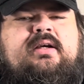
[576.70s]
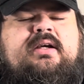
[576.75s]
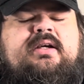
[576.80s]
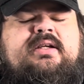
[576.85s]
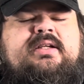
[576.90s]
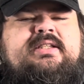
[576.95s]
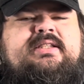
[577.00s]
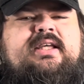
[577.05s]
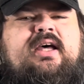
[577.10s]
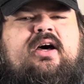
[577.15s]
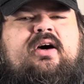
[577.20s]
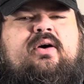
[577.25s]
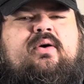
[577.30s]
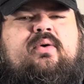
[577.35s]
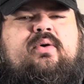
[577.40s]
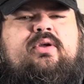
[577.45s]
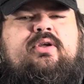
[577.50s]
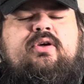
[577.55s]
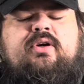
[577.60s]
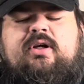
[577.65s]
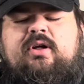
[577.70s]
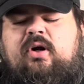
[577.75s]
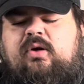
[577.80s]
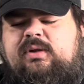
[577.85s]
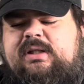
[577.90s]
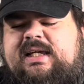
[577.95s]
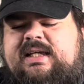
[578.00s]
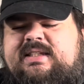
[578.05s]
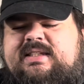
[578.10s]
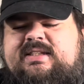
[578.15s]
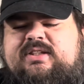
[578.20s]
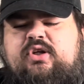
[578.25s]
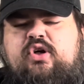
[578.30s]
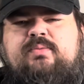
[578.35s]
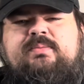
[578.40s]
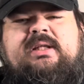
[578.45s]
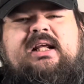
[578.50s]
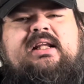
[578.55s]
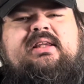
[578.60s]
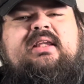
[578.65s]
So you can only
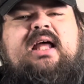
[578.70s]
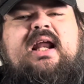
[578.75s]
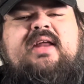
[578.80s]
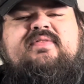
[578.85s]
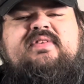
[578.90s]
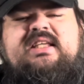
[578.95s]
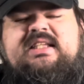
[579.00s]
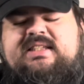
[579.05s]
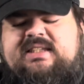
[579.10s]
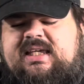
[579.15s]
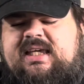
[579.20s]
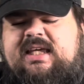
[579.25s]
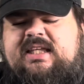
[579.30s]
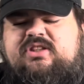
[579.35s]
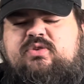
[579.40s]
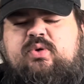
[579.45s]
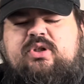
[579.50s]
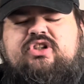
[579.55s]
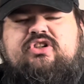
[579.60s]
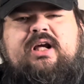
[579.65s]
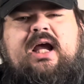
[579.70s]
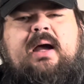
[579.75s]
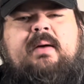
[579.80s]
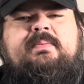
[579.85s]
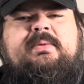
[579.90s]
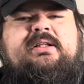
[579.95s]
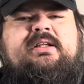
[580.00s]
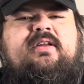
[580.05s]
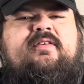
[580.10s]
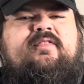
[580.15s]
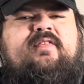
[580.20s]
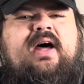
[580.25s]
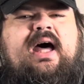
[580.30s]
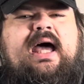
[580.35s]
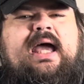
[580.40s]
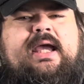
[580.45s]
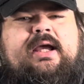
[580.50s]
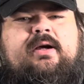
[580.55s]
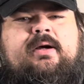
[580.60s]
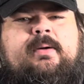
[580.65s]
assume that a lot of these kids were trapped in the
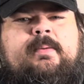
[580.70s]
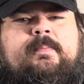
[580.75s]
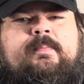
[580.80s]
fire.